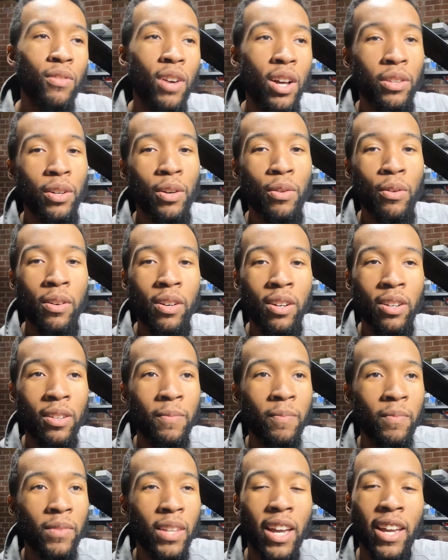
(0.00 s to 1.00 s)
around the corner,
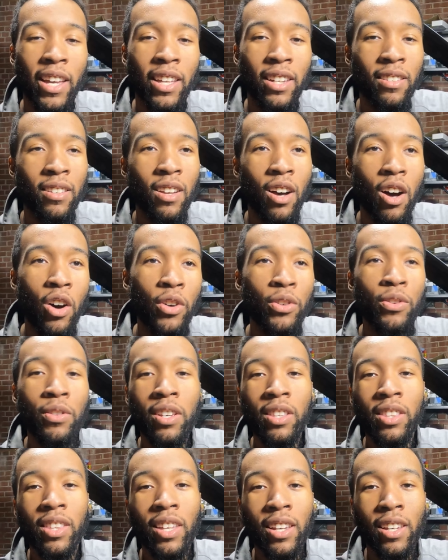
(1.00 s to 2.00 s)
and all you
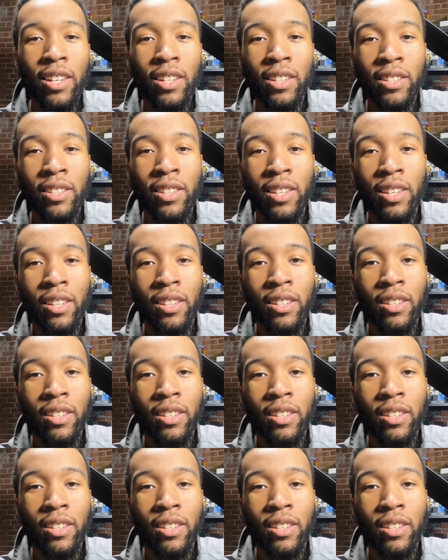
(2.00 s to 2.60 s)
can think is,